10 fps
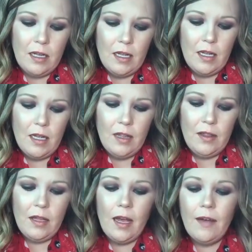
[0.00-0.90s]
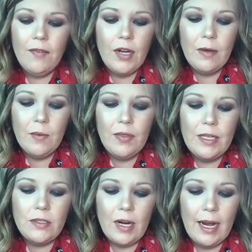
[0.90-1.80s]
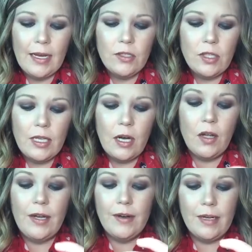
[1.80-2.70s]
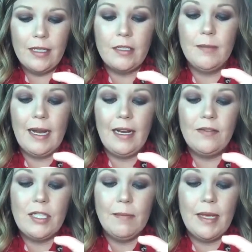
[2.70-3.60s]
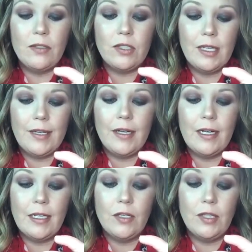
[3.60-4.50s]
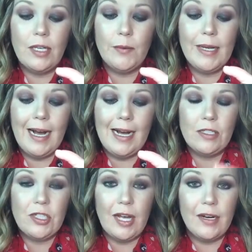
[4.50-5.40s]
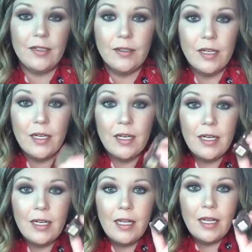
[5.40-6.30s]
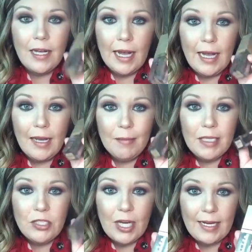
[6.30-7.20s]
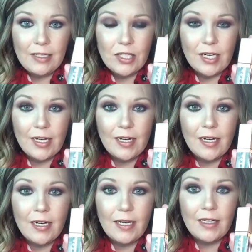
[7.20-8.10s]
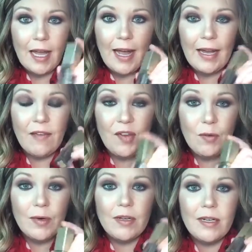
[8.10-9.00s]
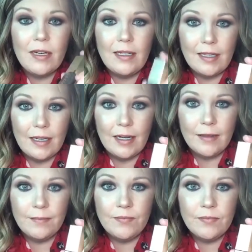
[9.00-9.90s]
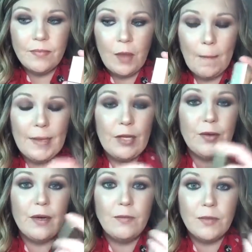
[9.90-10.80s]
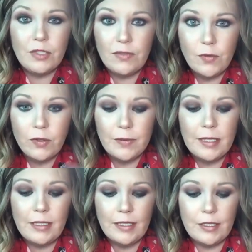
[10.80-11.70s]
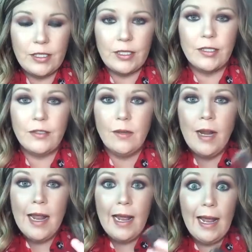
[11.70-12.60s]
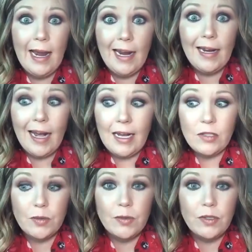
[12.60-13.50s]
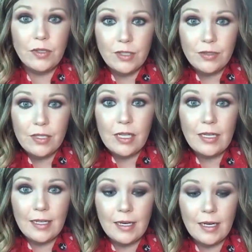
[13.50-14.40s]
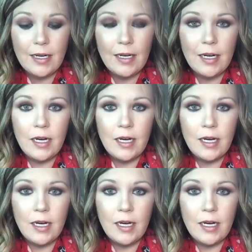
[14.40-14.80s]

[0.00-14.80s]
and I forget what these are actually called. Here it is, Magnificent Metals Glitter and Glow Liquid Eyeshadow. Game changer. Like if you want glitter, but you don't want to fool with glitter glue and actual loose glitter,